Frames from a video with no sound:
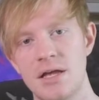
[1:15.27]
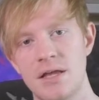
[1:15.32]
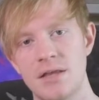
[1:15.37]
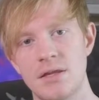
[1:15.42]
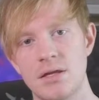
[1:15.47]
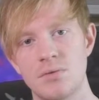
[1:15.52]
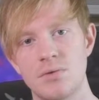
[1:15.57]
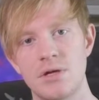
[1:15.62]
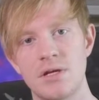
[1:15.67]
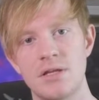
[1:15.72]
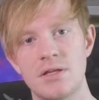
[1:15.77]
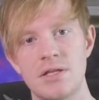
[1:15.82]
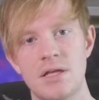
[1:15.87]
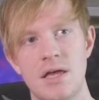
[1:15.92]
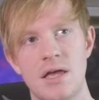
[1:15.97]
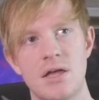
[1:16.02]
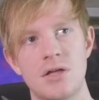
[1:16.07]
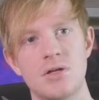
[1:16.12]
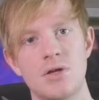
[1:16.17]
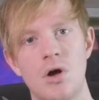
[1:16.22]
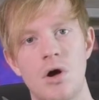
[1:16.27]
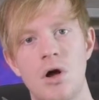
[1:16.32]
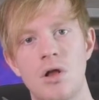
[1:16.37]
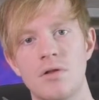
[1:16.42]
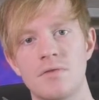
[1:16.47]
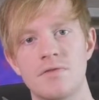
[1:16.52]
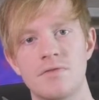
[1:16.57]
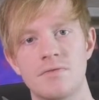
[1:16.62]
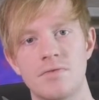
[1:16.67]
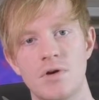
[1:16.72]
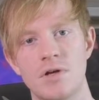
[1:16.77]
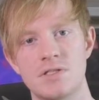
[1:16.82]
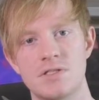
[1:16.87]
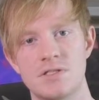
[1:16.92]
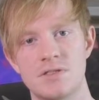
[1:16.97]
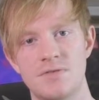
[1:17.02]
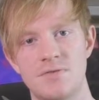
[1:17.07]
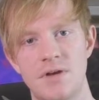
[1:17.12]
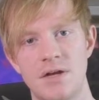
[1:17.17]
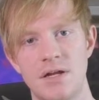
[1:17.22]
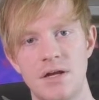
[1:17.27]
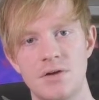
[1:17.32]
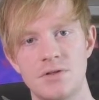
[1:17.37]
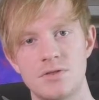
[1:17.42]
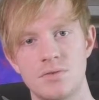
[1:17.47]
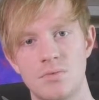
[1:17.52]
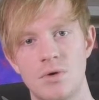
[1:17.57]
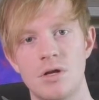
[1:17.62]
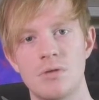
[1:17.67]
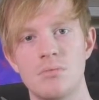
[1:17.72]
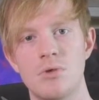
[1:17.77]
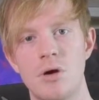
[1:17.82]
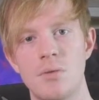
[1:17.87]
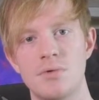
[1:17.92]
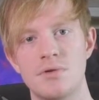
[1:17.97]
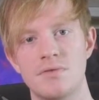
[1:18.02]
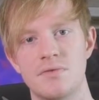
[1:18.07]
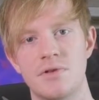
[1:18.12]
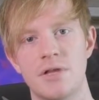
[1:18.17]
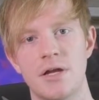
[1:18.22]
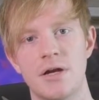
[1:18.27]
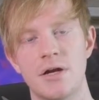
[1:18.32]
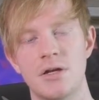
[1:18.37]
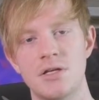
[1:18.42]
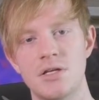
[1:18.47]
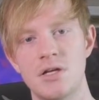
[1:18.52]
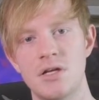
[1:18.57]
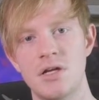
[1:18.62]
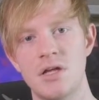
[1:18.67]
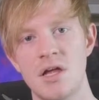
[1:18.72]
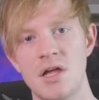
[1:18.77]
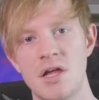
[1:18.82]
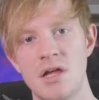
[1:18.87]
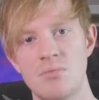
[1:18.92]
And then right at the end, all of the voices fade out to one moment of clarity